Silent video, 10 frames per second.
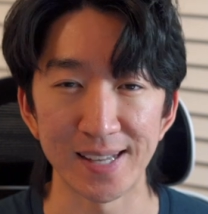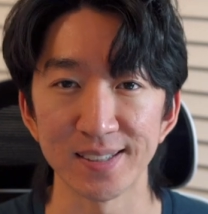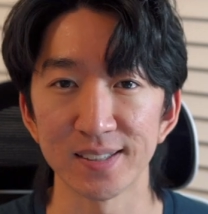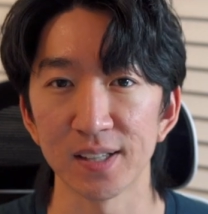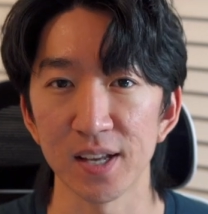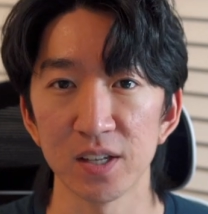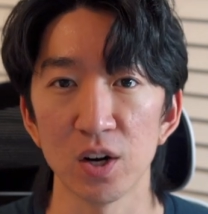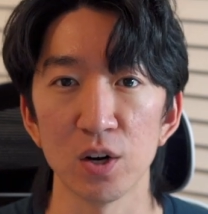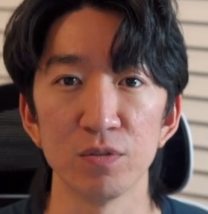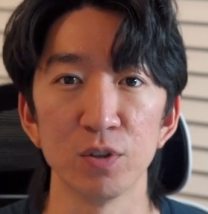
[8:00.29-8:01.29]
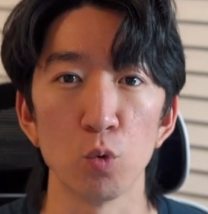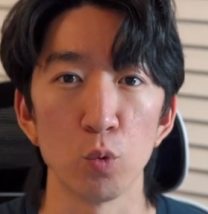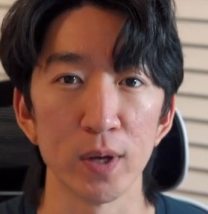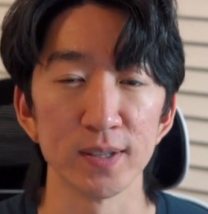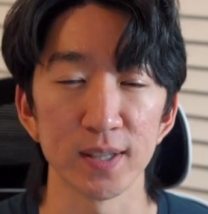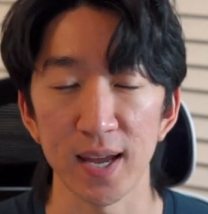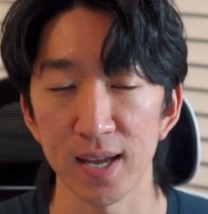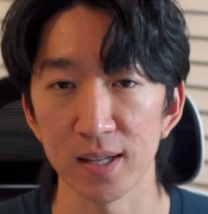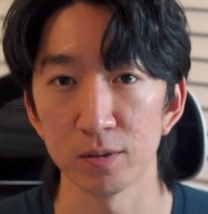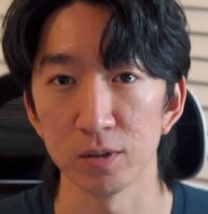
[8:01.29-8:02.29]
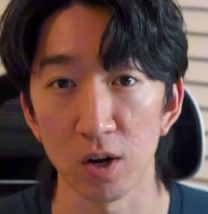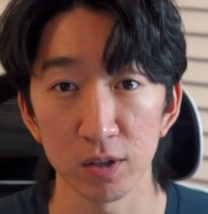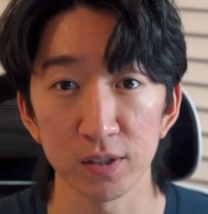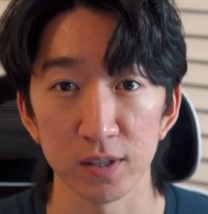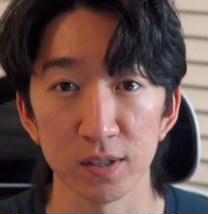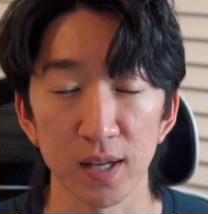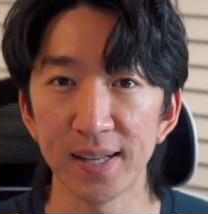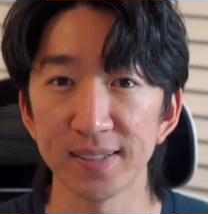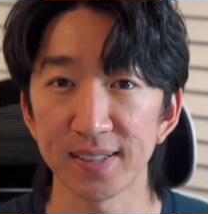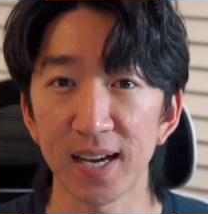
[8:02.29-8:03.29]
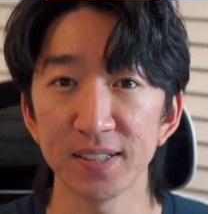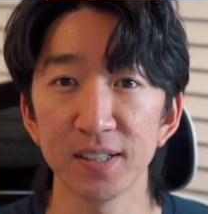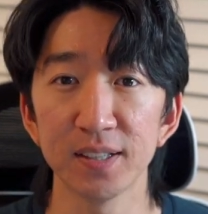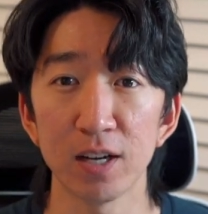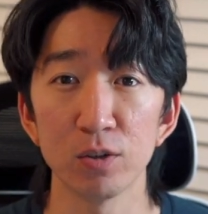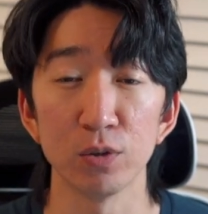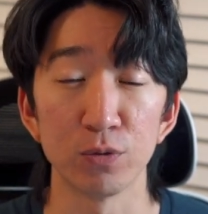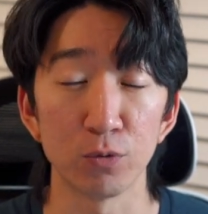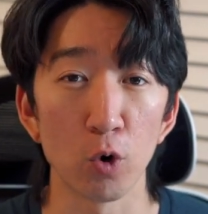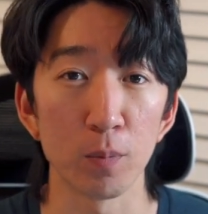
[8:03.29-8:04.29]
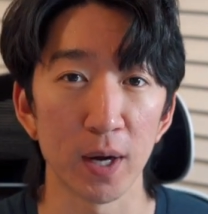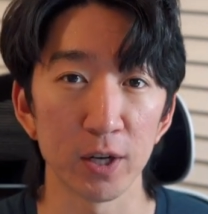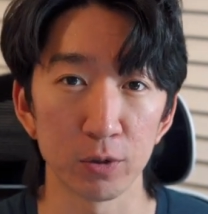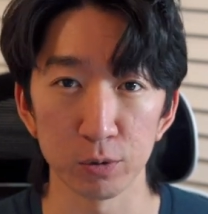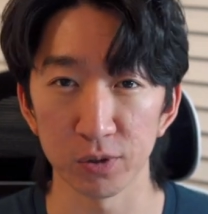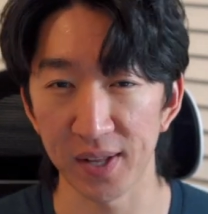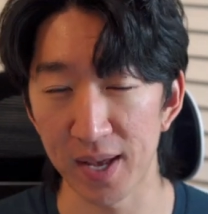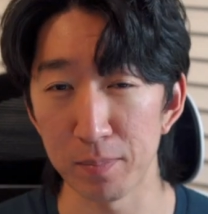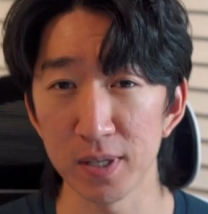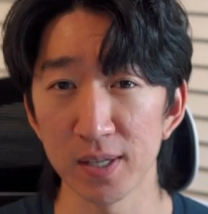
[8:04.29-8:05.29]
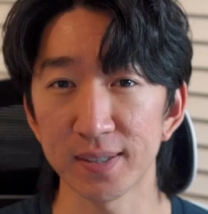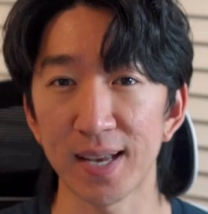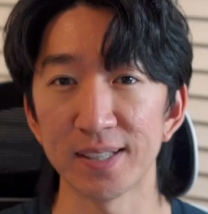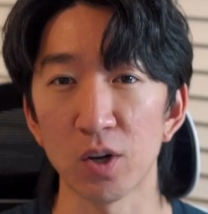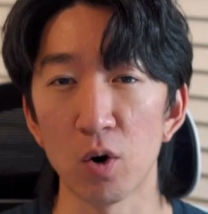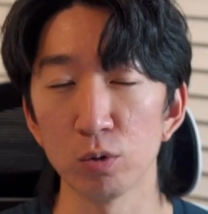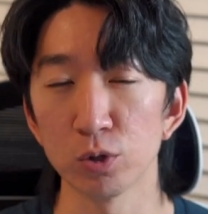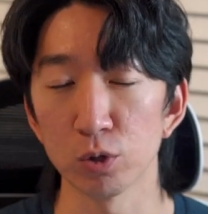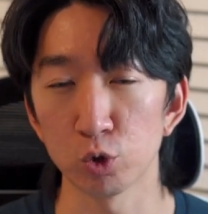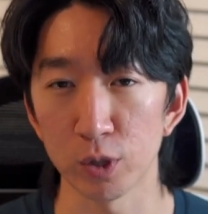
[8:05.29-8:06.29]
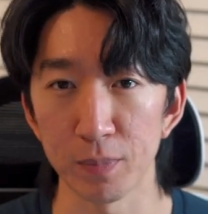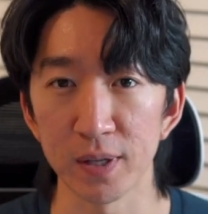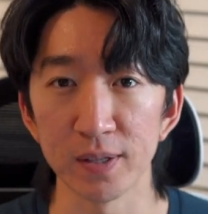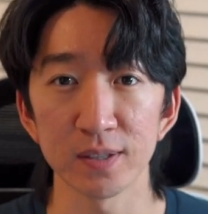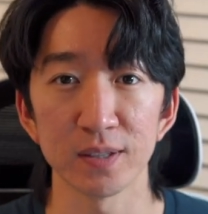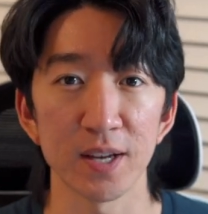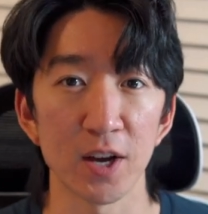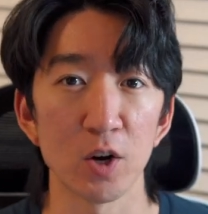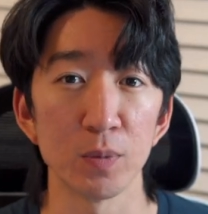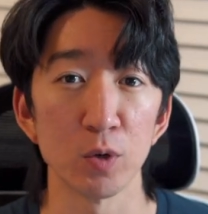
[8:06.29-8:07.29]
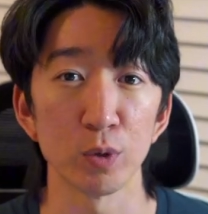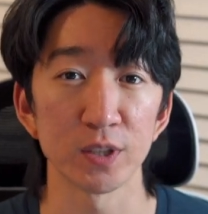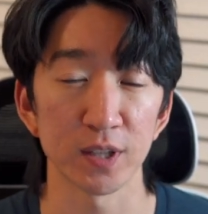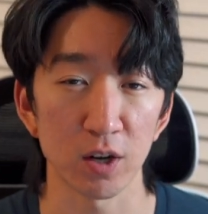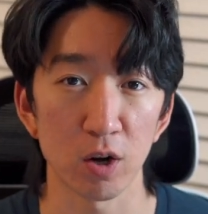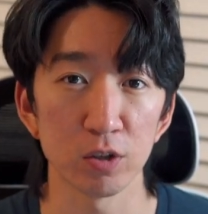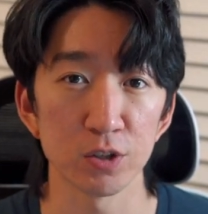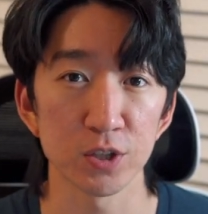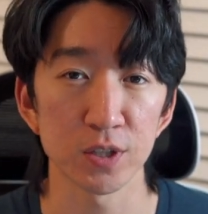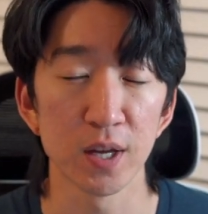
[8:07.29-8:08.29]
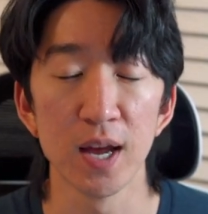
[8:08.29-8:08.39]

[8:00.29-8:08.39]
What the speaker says: instead of the wins and losses. And sizing down to 4 micros on MES has also tremendously helped me with psychology